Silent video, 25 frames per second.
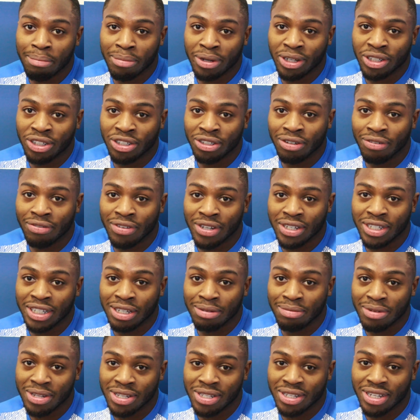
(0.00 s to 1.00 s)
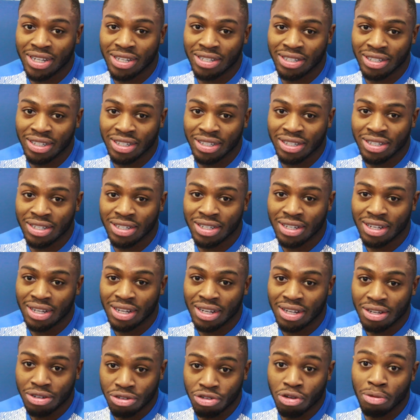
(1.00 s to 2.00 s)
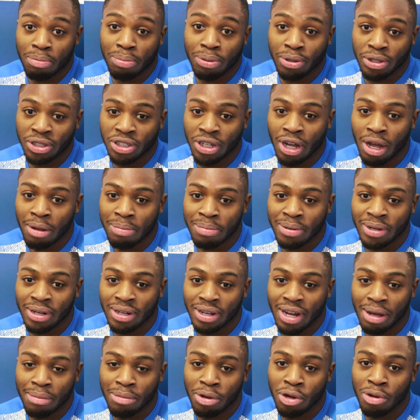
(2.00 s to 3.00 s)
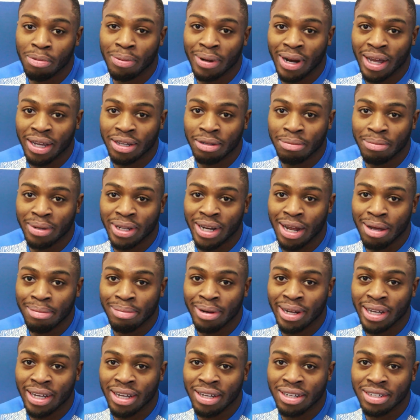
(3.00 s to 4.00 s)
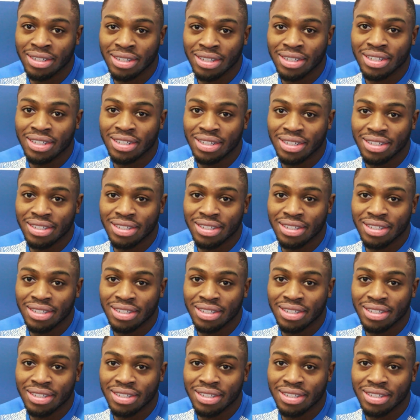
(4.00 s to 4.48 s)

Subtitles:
and the ambition of the team this season is to push up, and I'm hoping I can be that player.